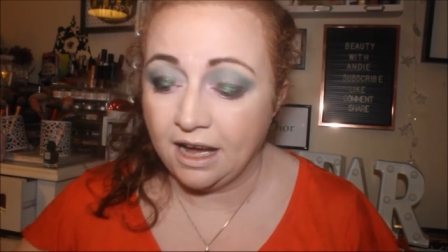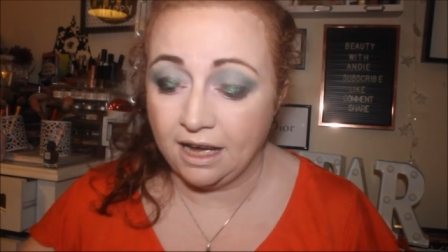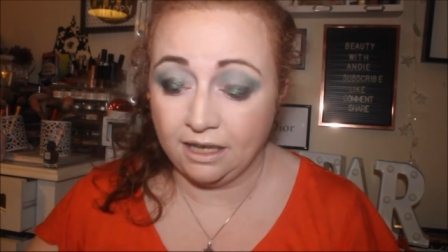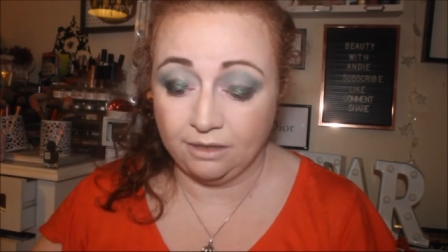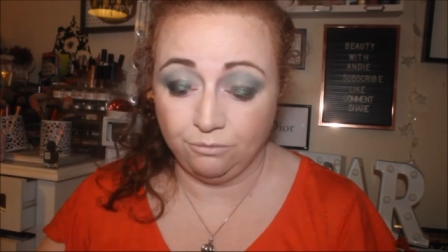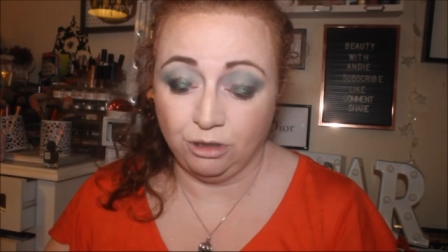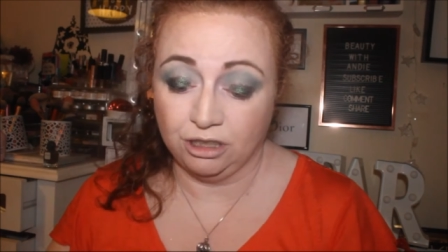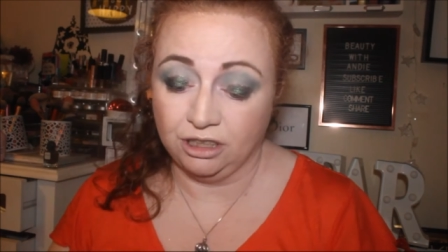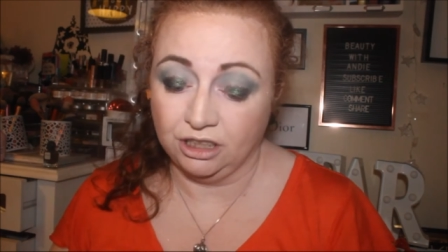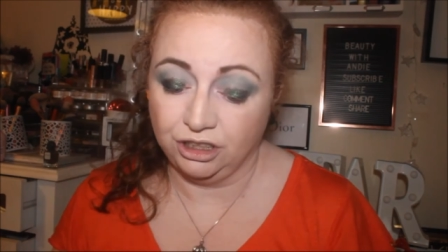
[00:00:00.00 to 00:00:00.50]

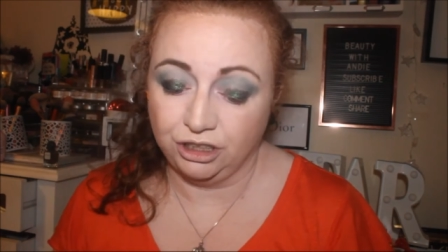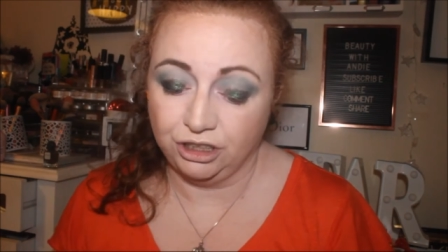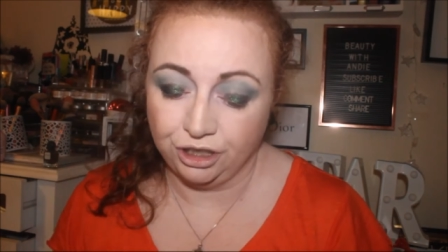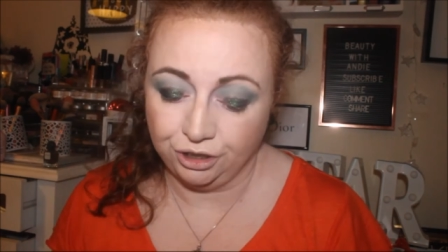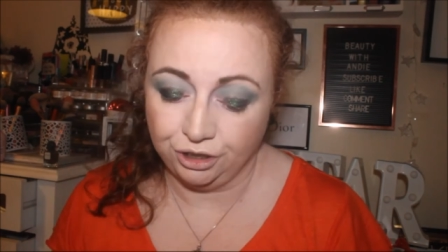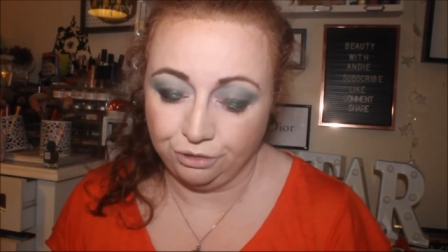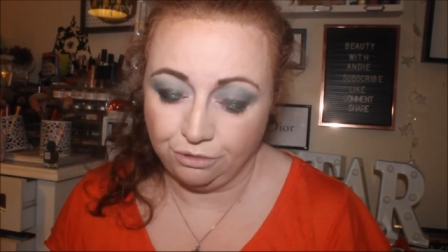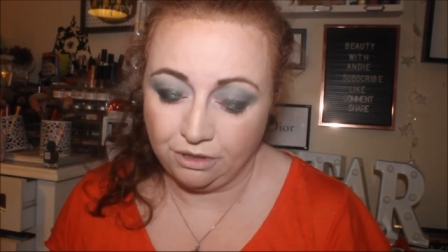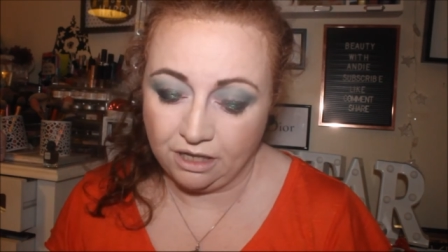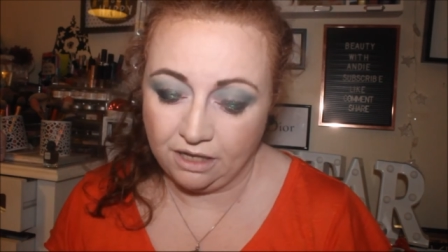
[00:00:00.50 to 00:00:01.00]
I want to
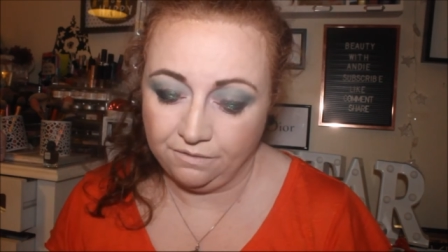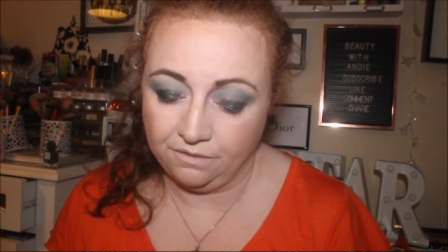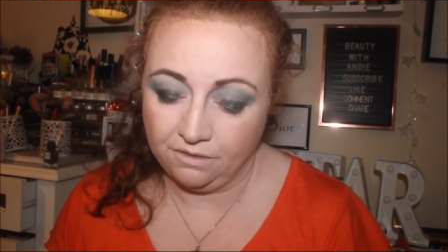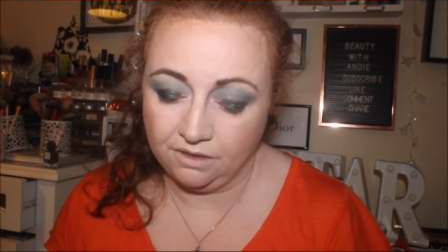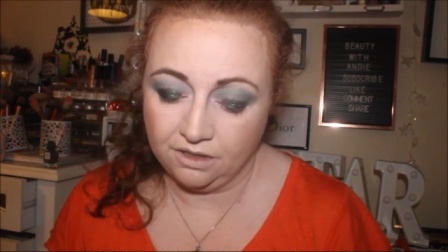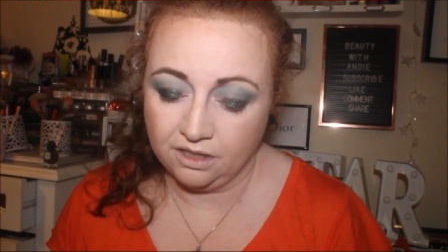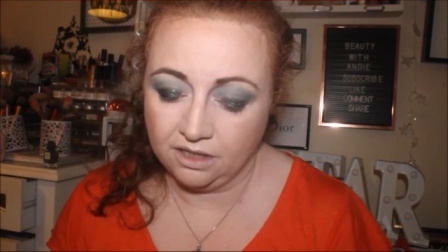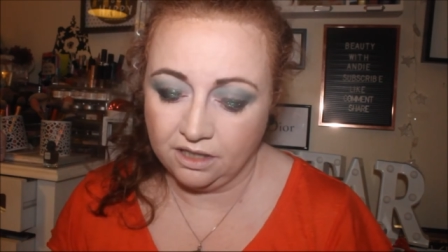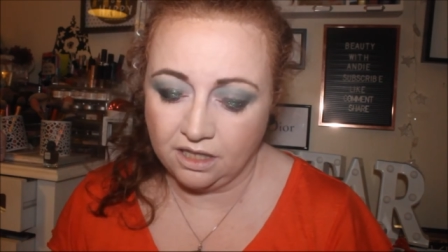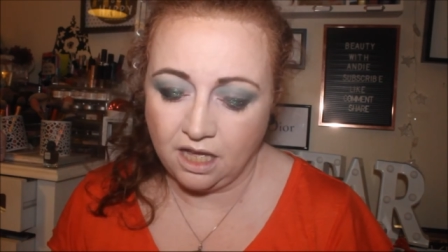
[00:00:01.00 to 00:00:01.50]
do
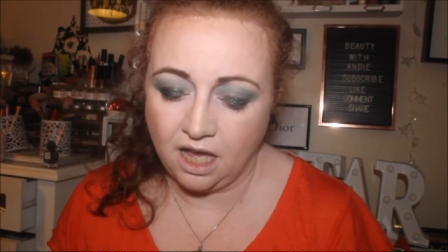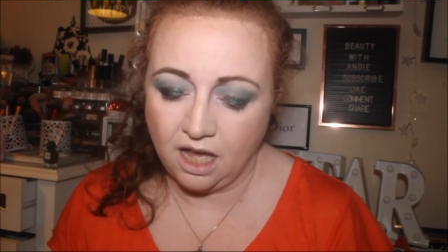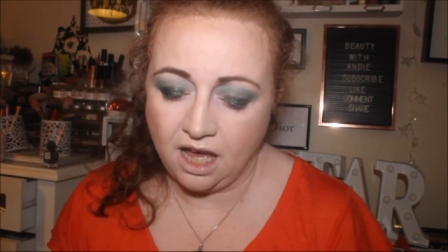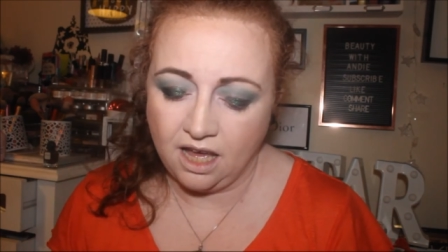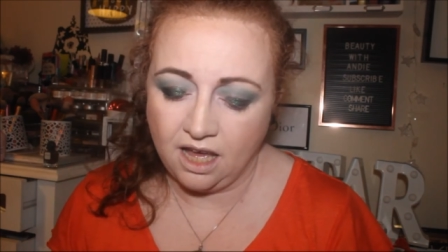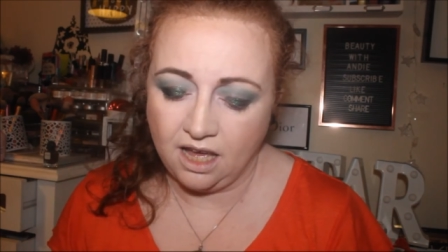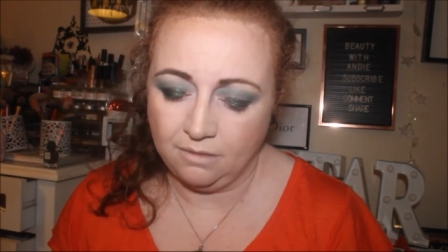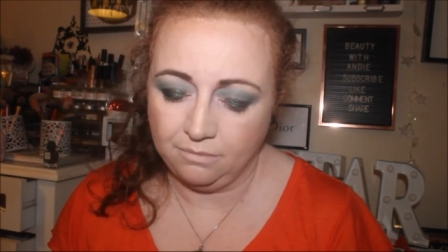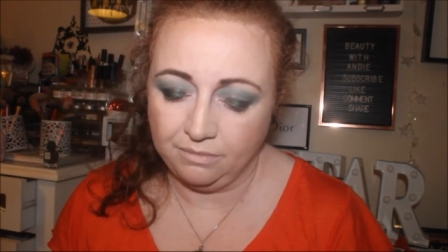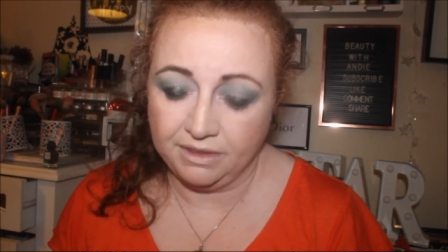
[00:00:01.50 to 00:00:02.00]

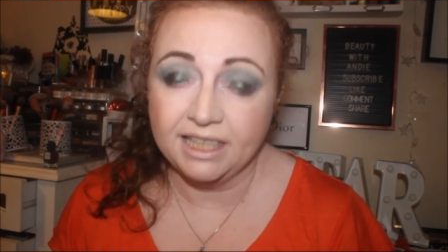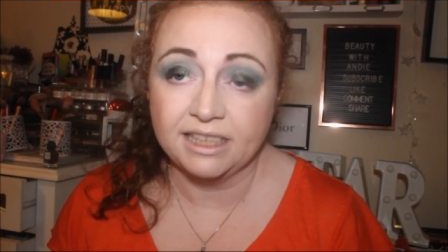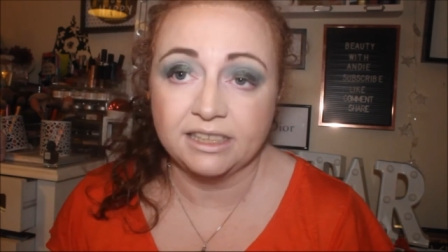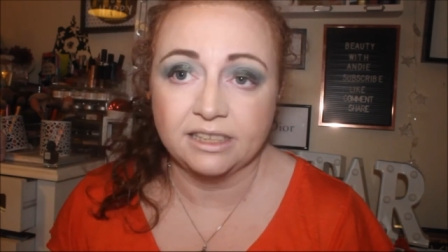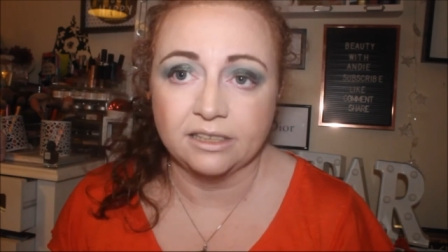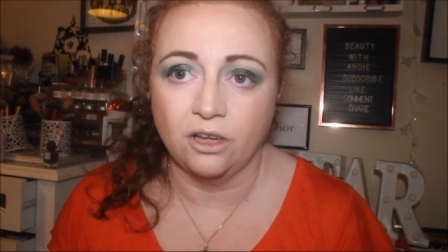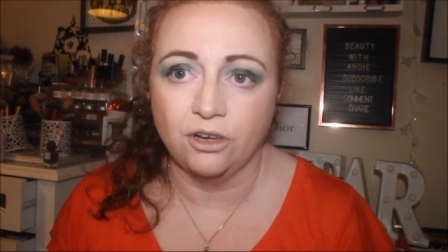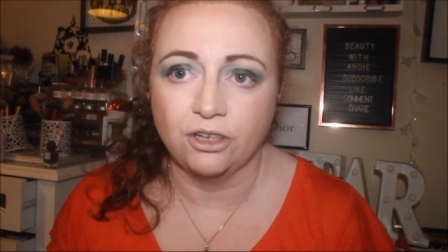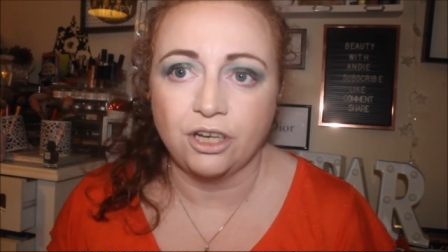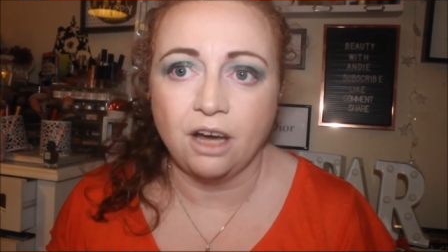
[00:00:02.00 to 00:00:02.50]
um,
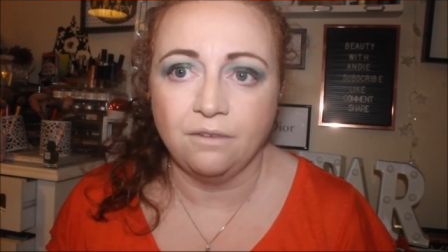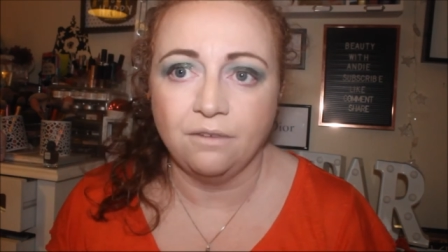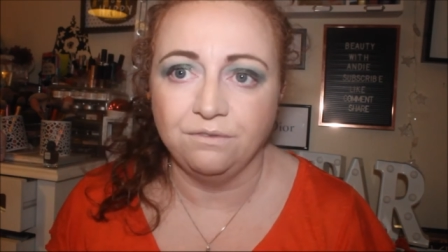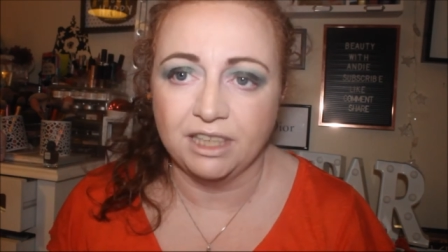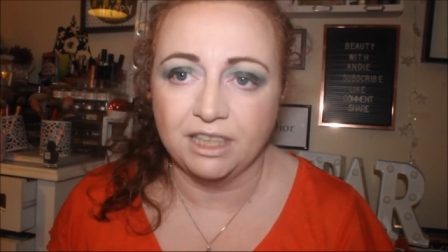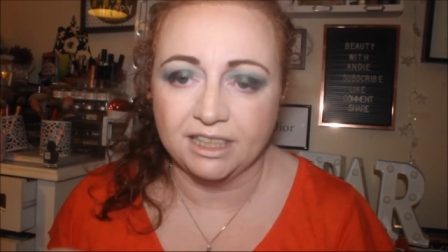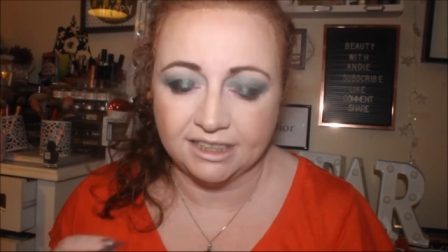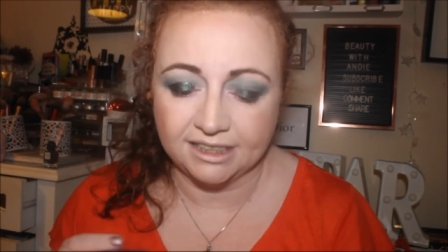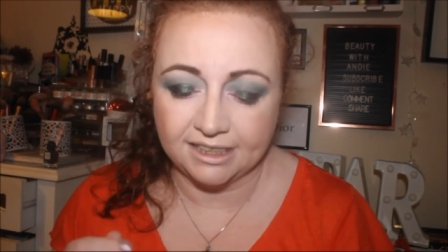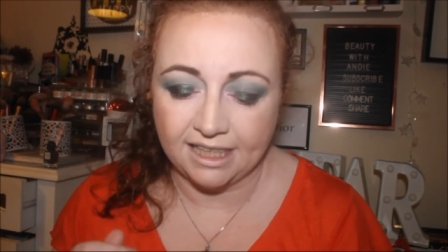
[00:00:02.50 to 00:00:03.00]
this look,
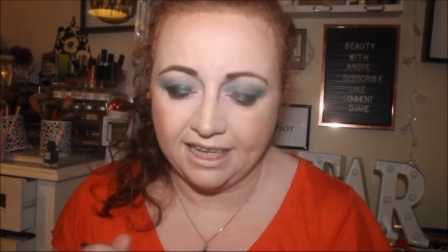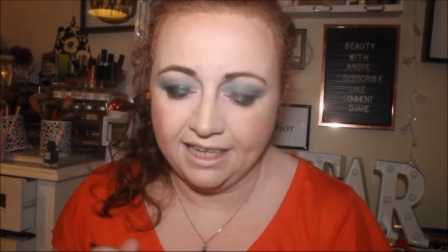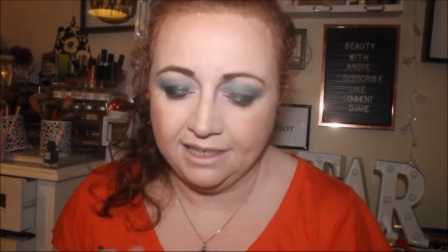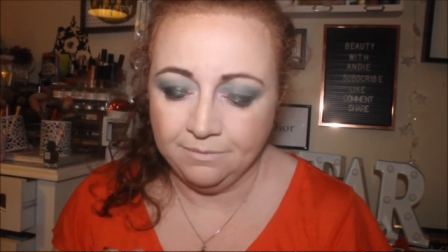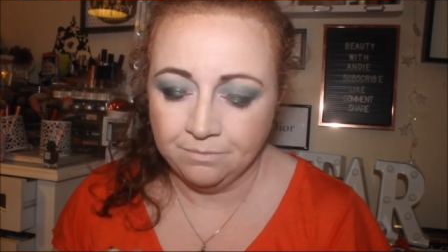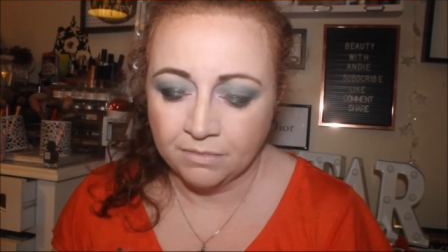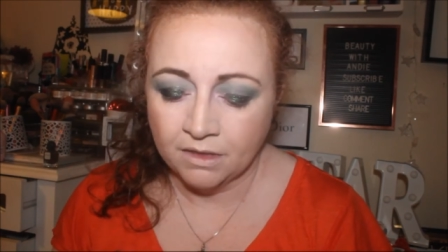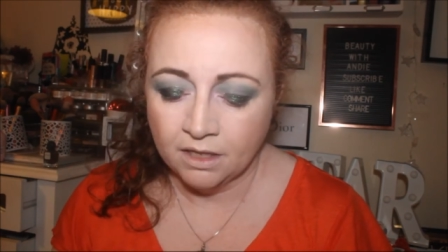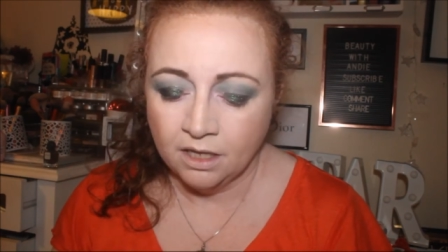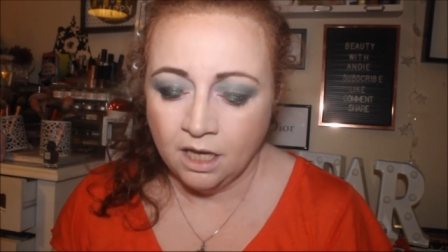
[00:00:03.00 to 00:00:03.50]
obviously